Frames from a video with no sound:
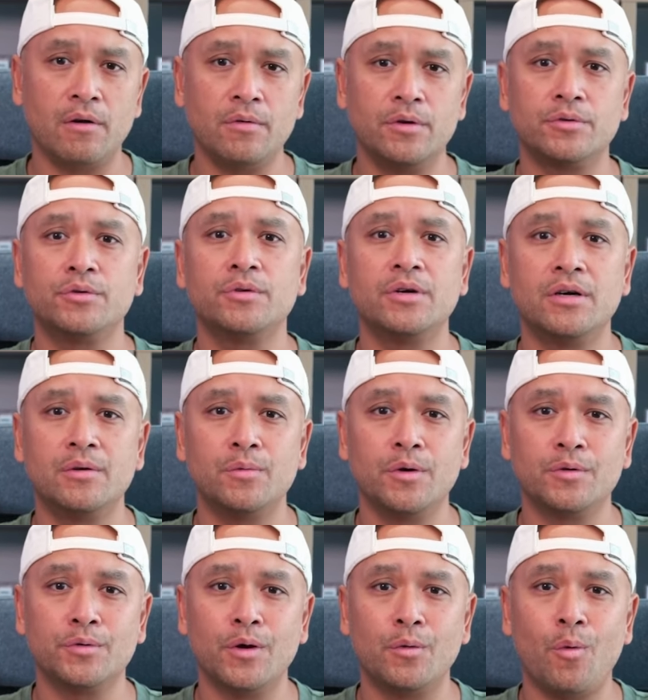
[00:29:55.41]
We'll do a
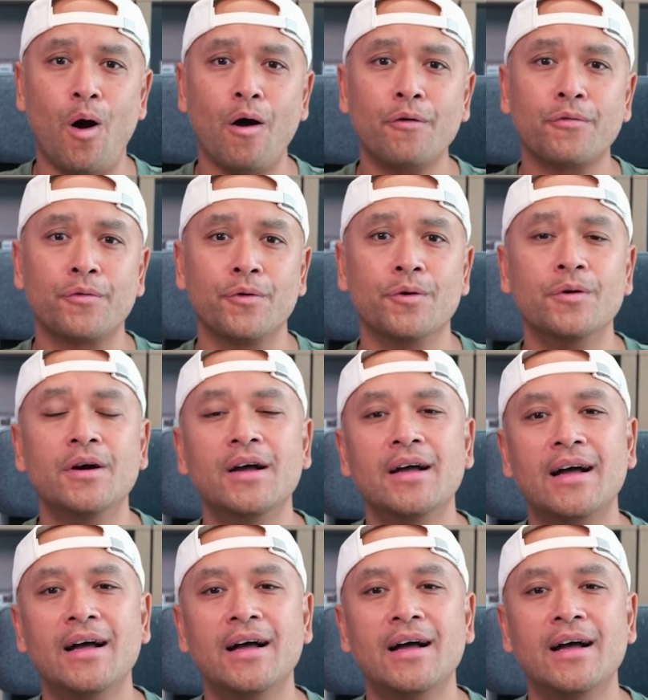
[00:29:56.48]
walkthrough